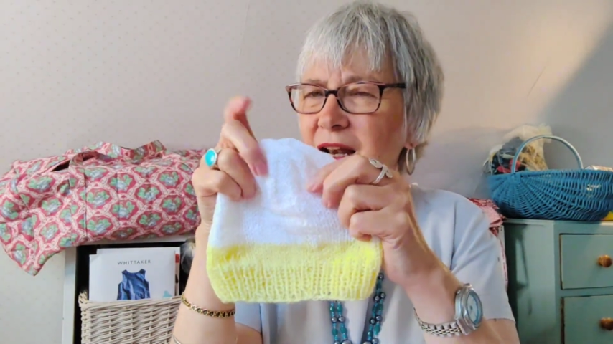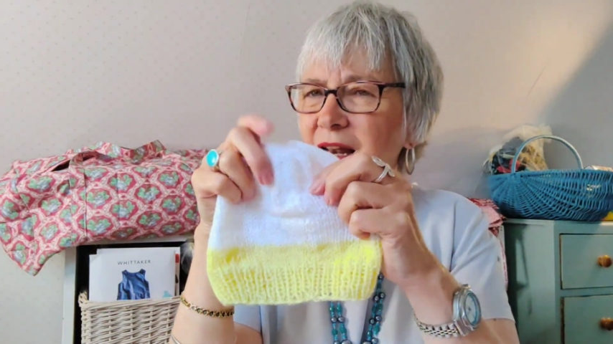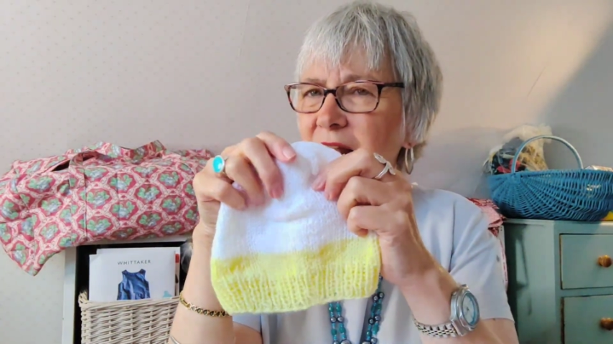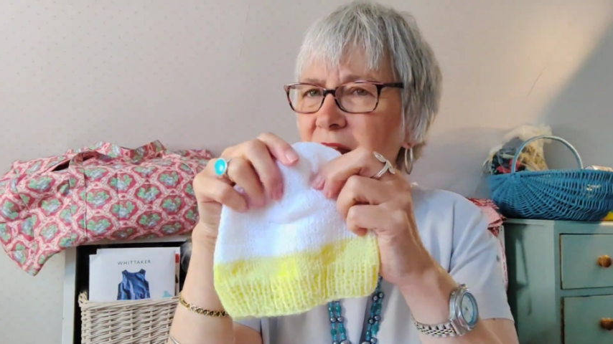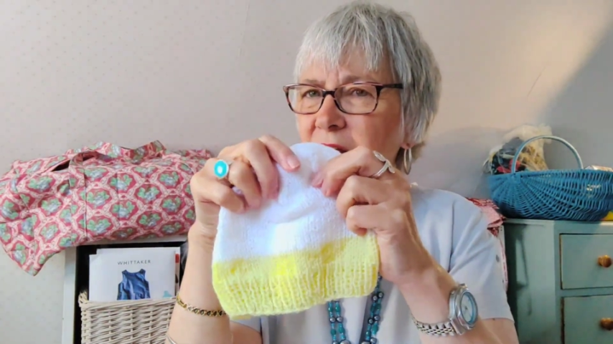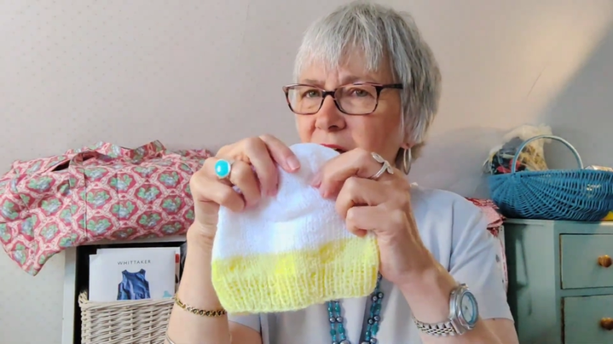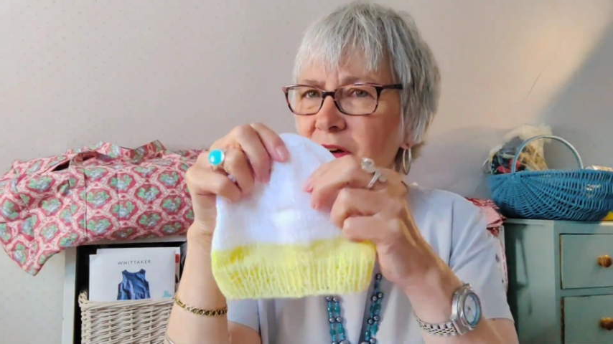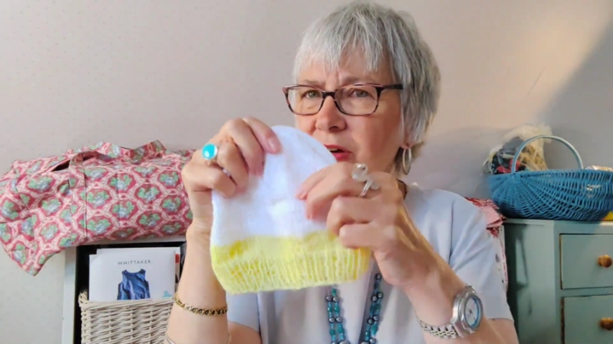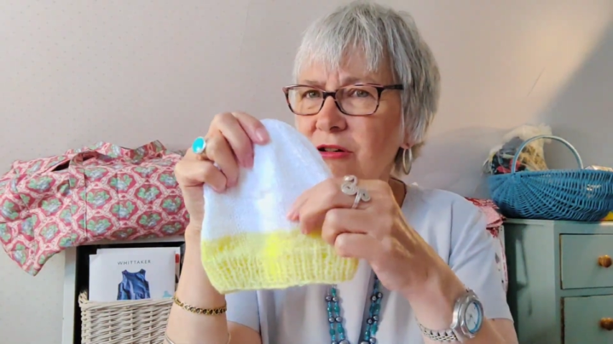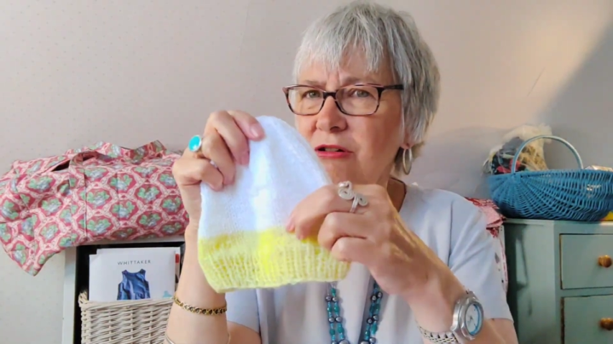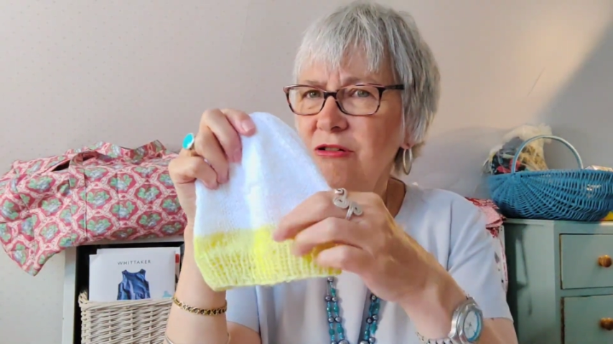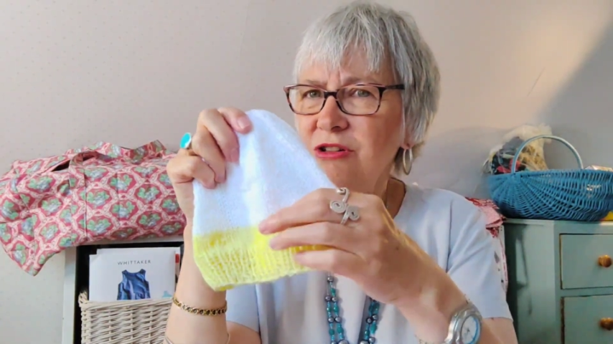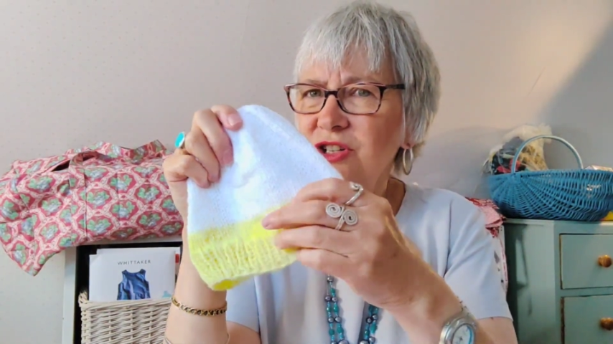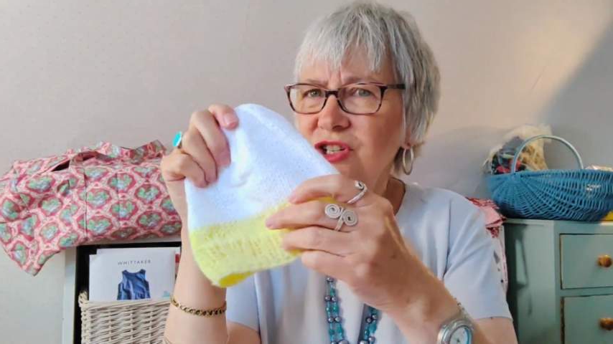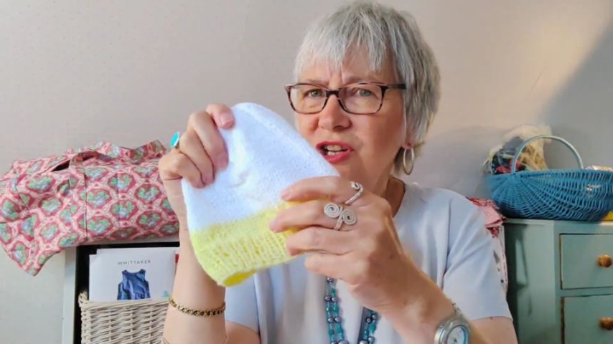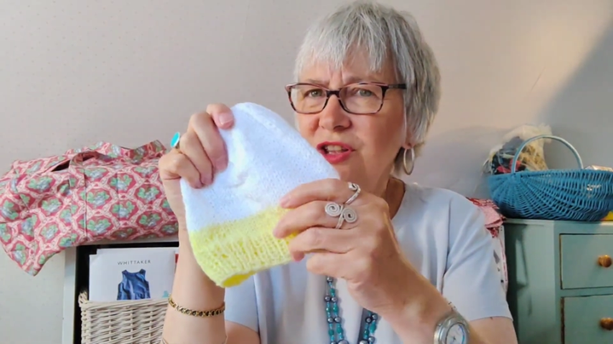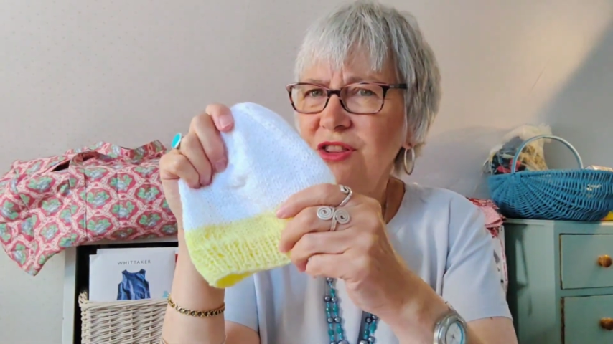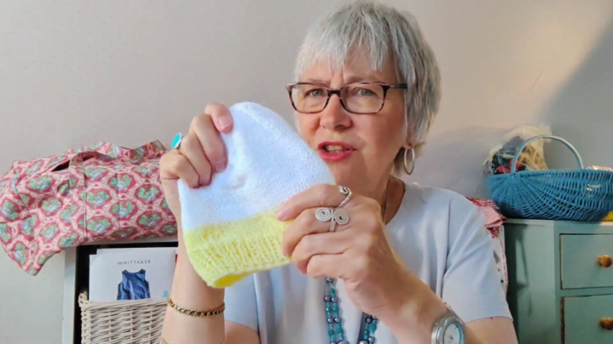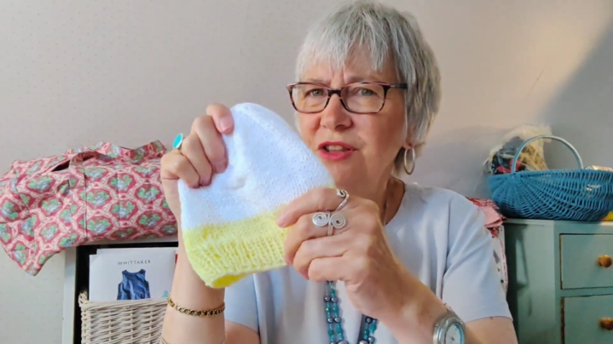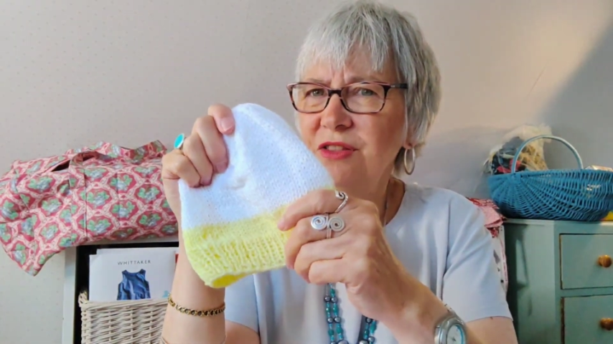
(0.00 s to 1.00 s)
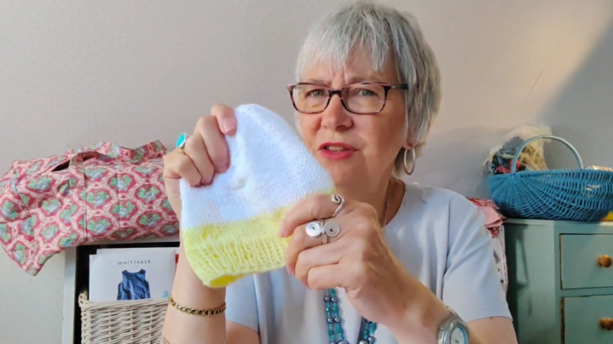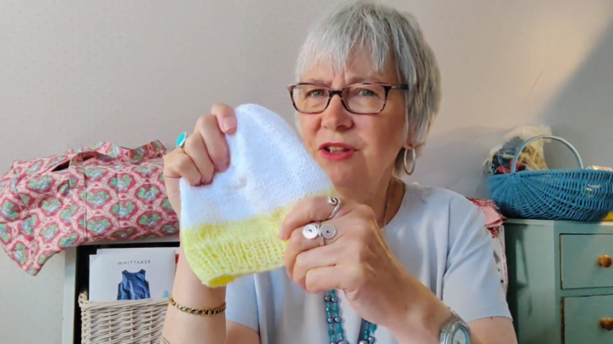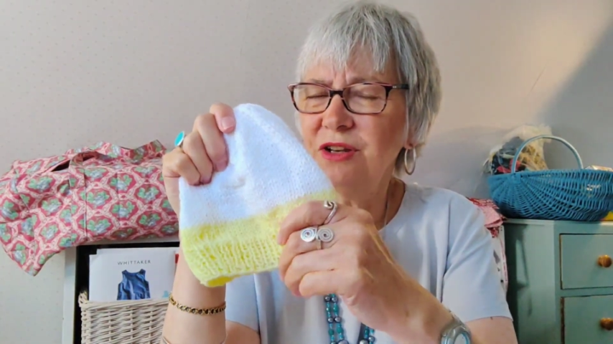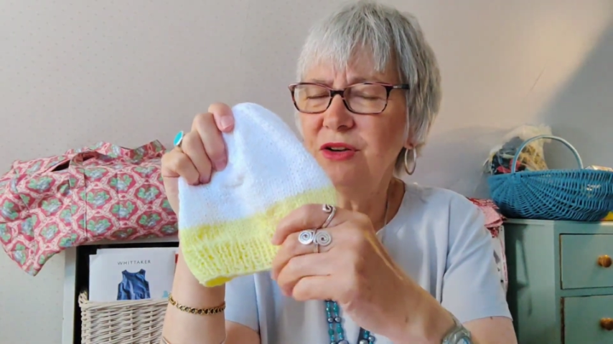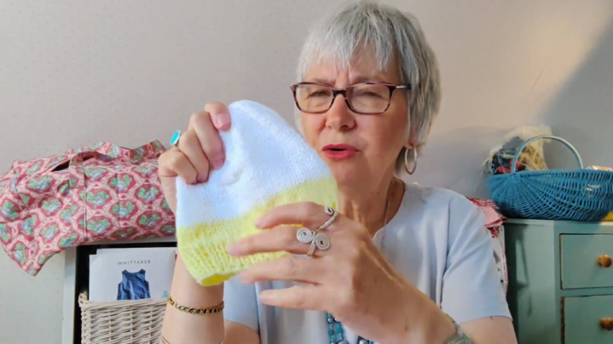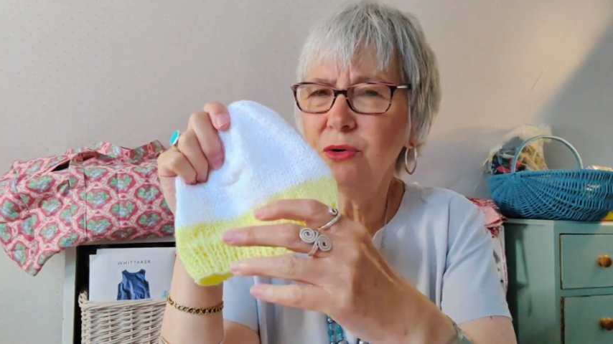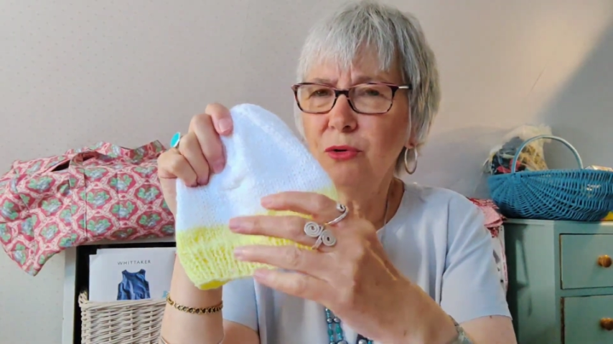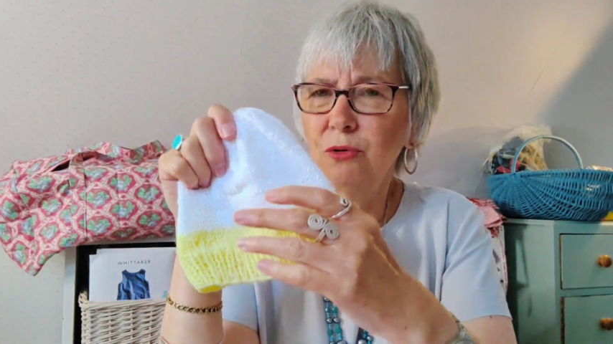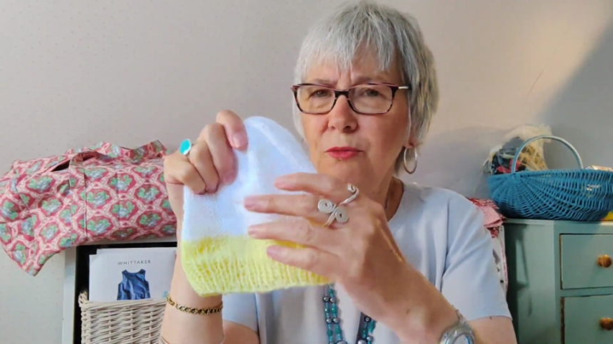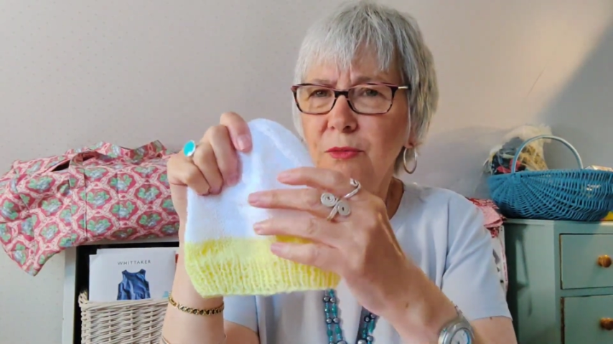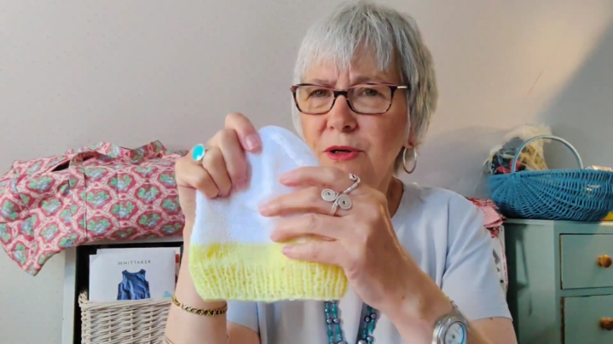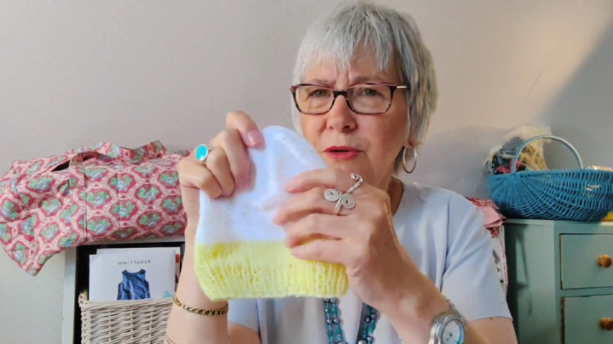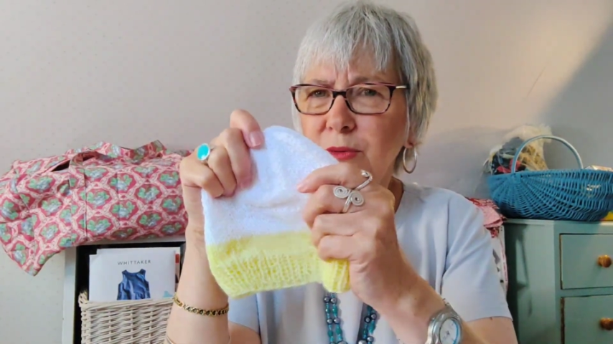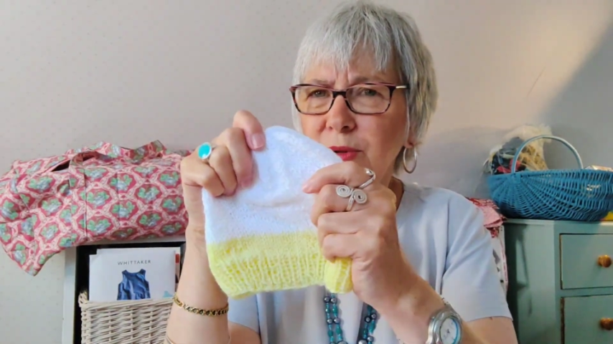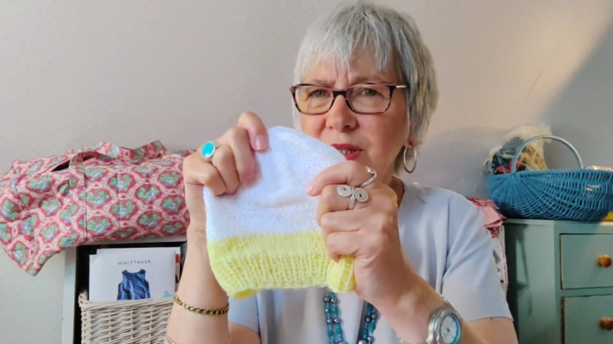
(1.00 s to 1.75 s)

larger than the normal